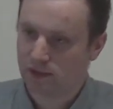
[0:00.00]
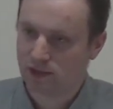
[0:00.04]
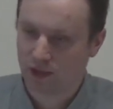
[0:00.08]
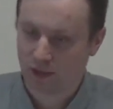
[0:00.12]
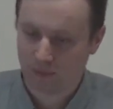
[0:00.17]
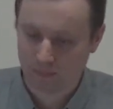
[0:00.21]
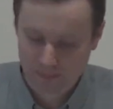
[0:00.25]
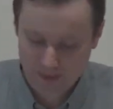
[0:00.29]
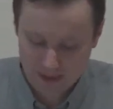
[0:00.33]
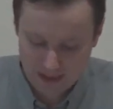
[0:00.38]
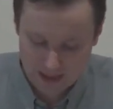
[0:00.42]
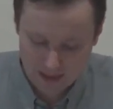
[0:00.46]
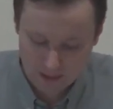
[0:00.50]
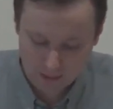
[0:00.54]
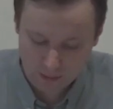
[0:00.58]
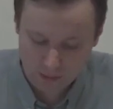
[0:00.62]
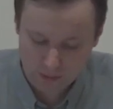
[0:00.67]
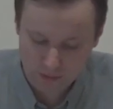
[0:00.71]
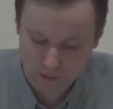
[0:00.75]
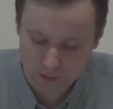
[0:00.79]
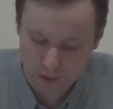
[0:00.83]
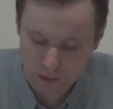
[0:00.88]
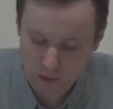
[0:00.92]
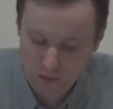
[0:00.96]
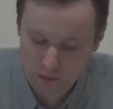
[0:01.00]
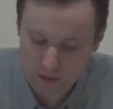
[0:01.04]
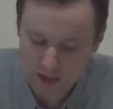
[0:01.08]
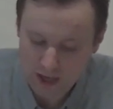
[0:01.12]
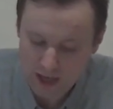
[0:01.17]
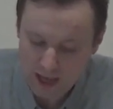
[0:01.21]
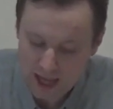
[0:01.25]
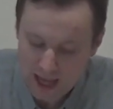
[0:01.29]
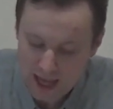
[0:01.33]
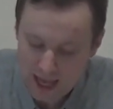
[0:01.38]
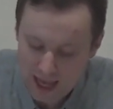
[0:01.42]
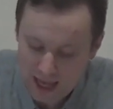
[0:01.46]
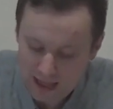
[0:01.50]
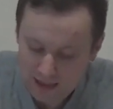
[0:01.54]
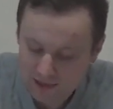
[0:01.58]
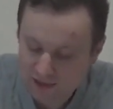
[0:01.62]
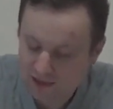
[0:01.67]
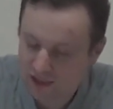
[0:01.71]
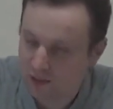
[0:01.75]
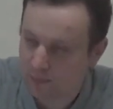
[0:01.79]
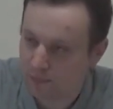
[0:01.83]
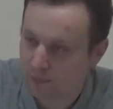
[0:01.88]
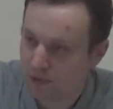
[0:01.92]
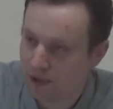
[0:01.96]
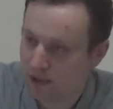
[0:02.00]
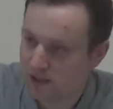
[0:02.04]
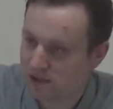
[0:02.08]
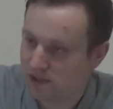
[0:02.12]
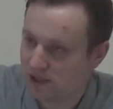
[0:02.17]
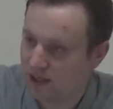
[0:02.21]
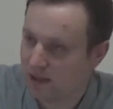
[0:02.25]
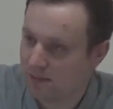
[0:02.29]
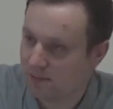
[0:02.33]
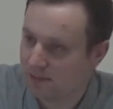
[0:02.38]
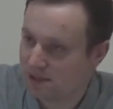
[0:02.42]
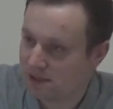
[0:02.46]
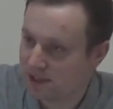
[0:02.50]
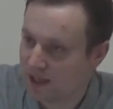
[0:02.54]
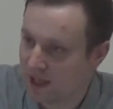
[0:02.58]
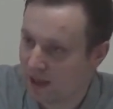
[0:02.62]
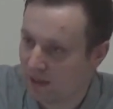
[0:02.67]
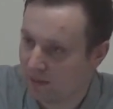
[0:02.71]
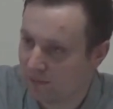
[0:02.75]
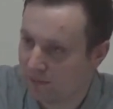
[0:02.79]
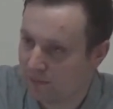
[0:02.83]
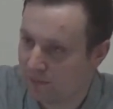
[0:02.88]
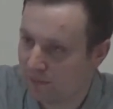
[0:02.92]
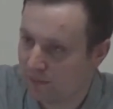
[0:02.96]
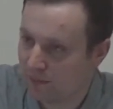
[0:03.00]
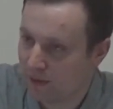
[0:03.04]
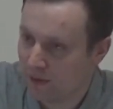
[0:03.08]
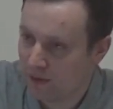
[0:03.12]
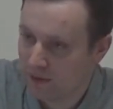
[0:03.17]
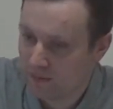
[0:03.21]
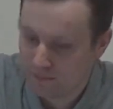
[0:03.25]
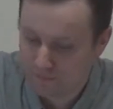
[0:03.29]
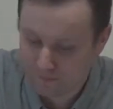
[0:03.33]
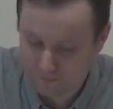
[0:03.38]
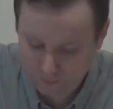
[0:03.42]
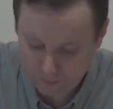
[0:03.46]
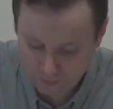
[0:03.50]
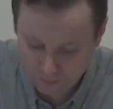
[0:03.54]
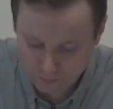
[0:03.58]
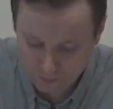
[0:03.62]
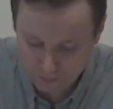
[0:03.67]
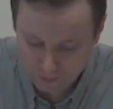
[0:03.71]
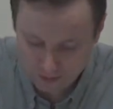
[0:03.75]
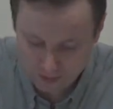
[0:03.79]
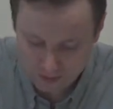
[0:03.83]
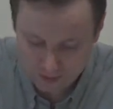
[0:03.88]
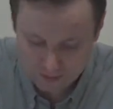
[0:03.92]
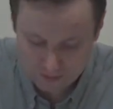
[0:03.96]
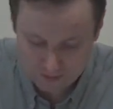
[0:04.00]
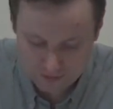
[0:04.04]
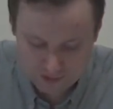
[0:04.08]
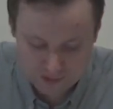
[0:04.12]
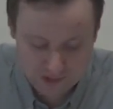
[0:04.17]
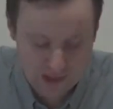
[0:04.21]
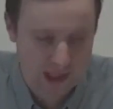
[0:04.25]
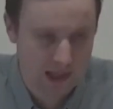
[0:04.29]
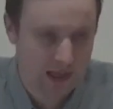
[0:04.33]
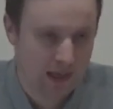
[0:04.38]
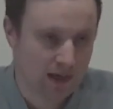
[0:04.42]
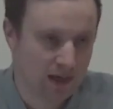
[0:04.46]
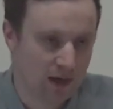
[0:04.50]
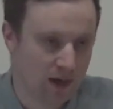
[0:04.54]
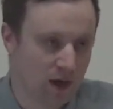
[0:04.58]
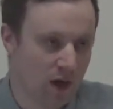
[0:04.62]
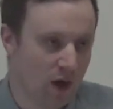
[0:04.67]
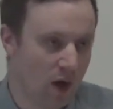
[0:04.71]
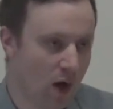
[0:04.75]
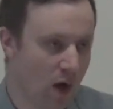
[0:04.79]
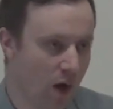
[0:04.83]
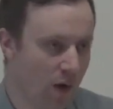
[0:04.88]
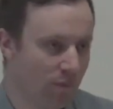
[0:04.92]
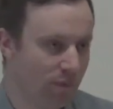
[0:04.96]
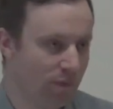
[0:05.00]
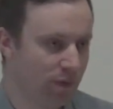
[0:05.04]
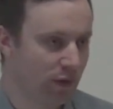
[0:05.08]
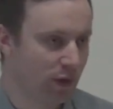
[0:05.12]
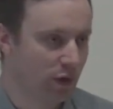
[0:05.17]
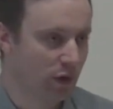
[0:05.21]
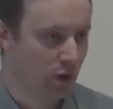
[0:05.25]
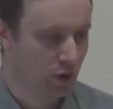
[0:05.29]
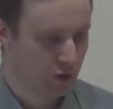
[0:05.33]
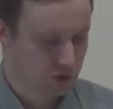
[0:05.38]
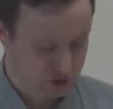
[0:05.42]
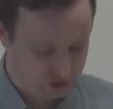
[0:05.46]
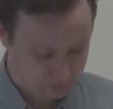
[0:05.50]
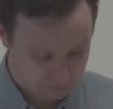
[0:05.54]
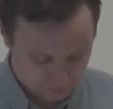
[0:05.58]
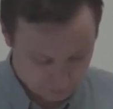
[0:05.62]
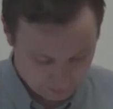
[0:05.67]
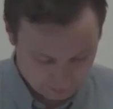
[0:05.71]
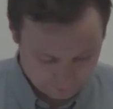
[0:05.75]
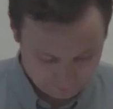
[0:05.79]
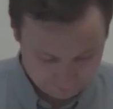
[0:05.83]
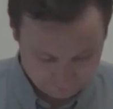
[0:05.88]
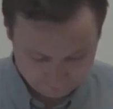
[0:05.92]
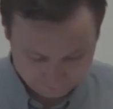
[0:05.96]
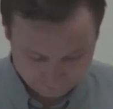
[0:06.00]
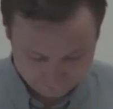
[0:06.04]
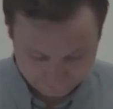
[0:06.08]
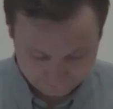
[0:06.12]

to being thrown into prison himself for the sake of the gospel.